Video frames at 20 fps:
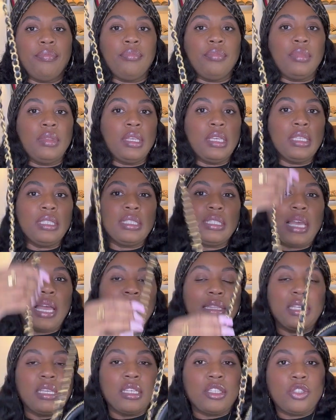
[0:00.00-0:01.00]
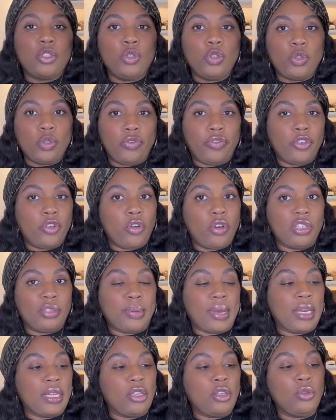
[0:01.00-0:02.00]
This I think is too short for
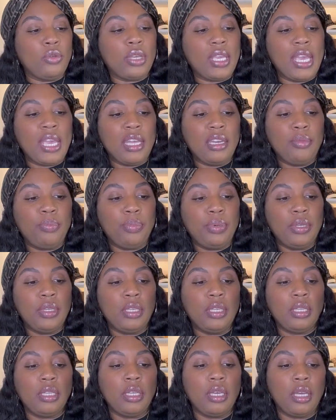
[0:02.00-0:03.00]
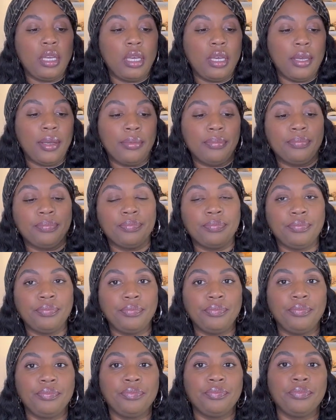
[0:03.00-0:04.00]
crossbody. You can put
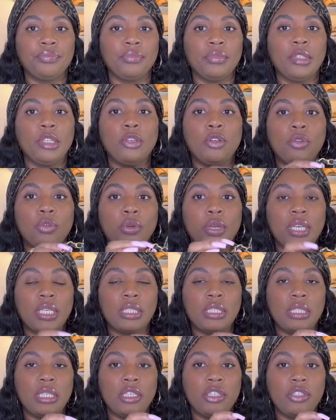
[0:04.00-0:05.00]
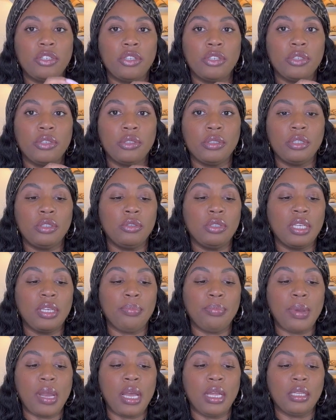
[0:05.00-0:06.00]
little extenders you can
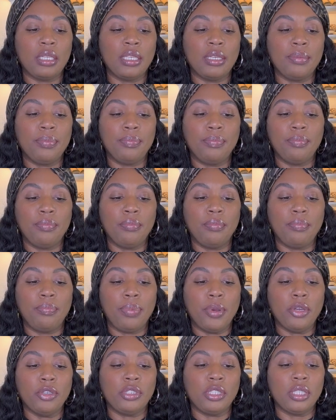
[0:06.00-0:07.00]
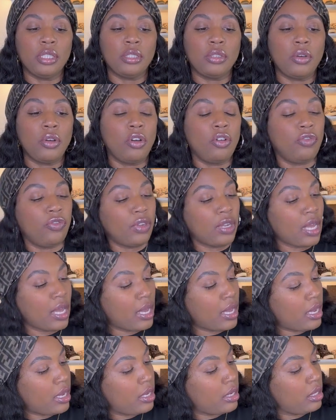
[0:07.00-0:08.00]
probably purchase
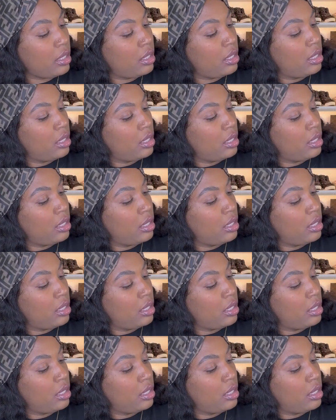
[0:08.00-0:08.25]
offline.